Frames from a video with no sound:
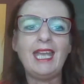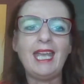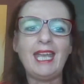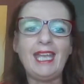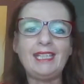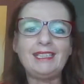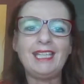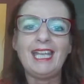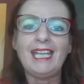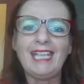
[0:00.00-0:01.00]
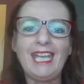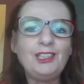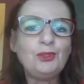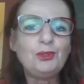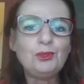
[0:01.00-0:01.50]
And
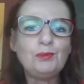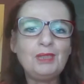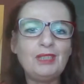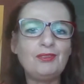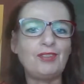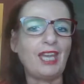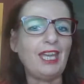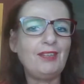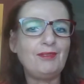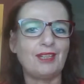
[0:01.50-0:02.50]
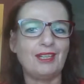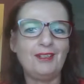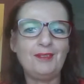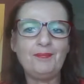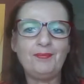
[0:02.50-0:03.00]
can you do me a
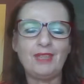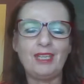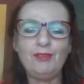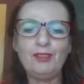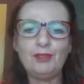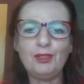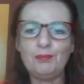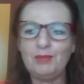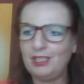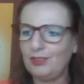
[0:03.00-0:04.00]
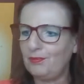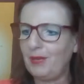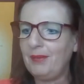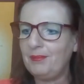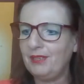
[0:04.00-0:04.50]
favor? If you've got a piece of
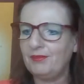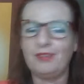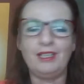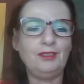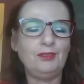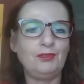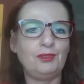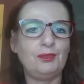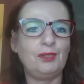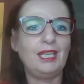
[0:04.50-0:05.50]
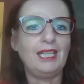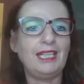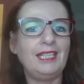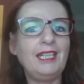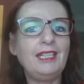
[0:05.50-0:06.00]
paper in front of you,
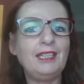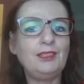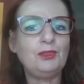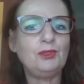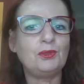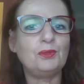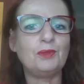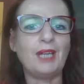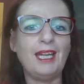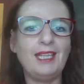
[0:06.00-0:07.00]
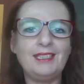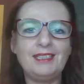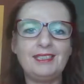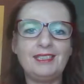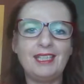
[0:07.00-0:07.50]
can I get you to write
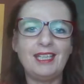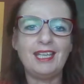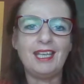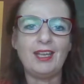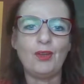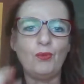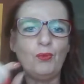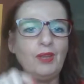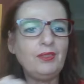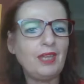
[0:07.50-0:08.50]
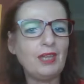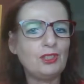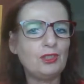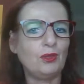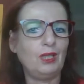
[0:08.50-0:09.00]

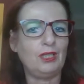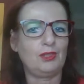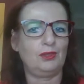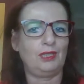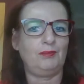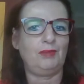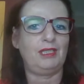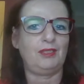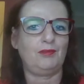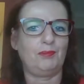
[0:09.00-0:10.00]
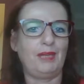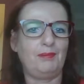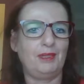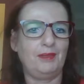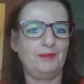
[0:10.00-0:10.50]
$1,000 on that piece of paper?